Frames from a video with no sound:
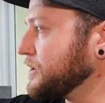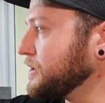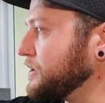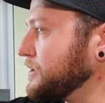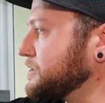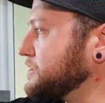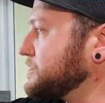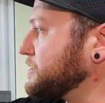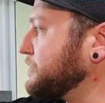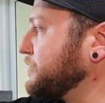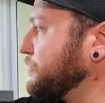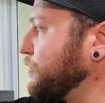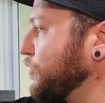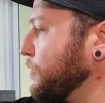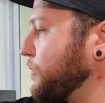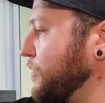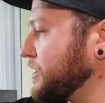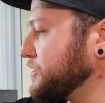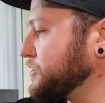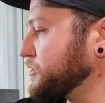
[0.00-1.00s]
It's a
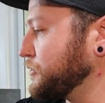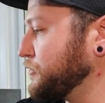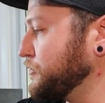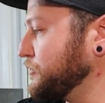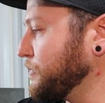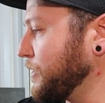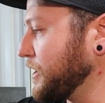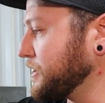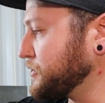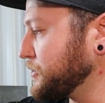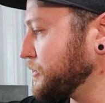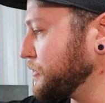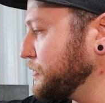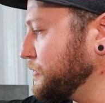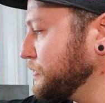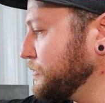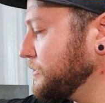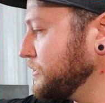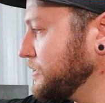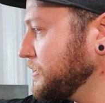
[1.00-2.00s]
4x2 by
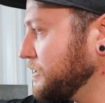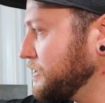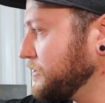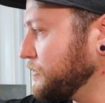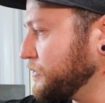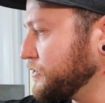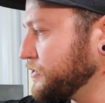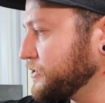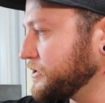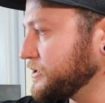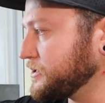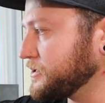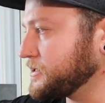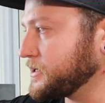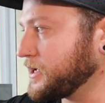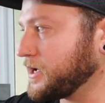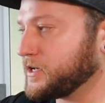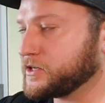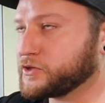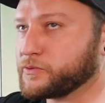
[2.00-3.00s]
2 which is
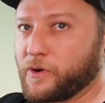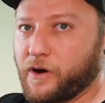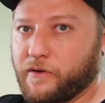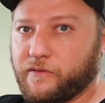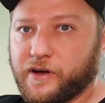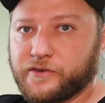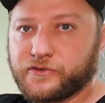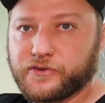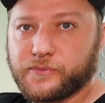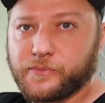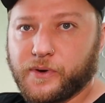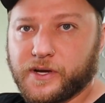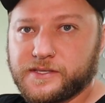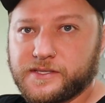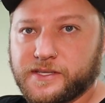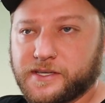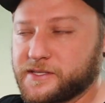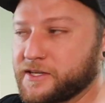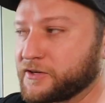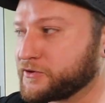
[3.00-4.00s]
uh, 1200 by
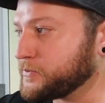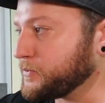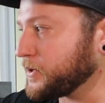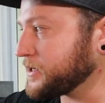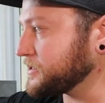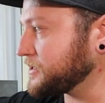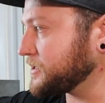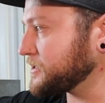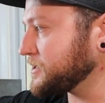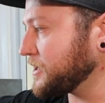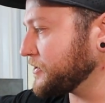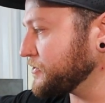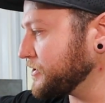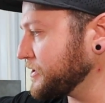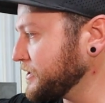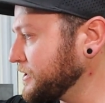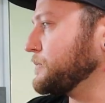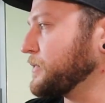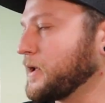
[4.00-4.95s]
600 by 600.